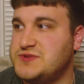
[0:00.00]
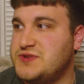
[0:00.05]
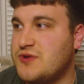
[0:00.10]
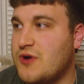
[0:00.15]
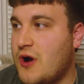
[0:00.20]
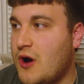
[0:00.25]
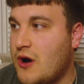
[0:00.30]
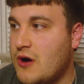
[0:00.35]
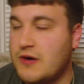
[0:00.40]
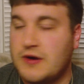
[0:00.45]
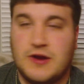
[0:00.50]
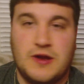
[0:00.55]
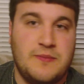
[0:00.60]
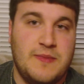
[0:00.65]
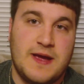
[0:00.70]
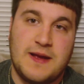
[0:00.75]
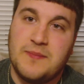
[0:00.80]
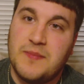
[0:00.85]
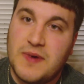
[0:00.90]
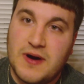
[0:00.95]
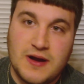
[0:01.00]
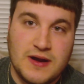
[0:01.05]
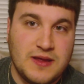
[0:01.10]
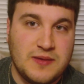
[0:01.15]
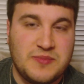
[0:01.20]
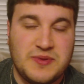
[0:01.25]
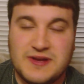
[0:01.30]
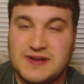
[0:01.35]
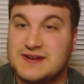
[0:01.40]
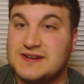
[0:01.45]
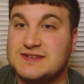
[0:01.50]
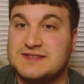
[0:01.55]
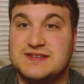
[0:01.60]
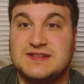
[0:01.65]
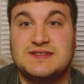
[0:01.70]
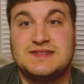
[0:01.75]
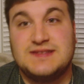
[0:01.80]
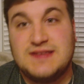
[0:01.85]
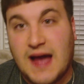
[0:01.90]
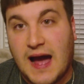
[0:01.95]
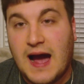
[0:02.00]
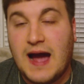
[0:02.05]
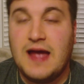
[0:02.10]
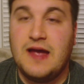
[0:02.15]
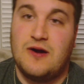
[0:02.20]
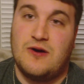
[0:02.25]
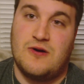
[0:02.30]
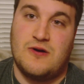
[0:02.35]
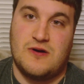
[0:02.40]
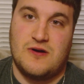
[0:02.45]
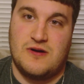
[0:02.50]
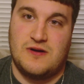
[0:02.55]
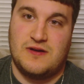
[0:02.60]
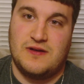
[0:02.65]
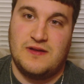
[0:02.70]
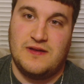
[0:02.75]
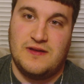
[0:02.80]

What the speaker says: they're all going to make money because it's Die Hard.